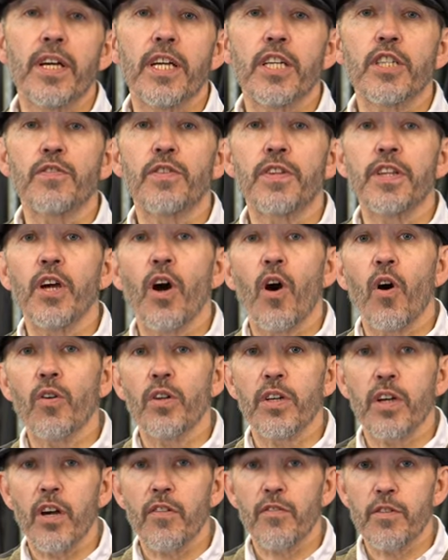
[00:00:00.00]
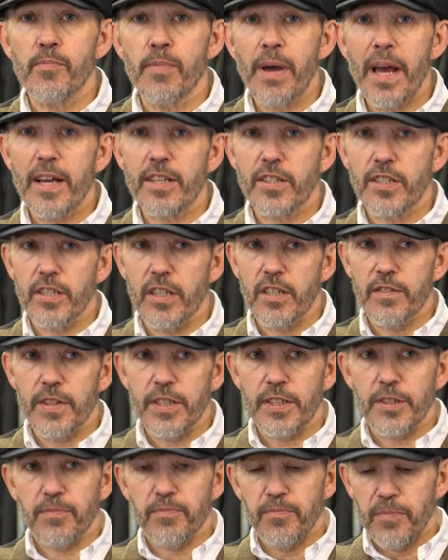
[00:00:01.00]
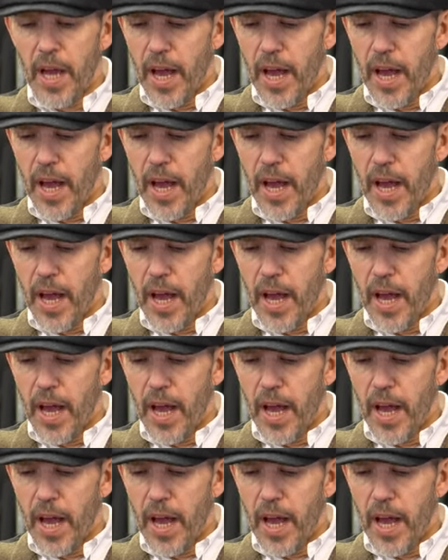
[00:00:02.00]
is for the ongoing repair service.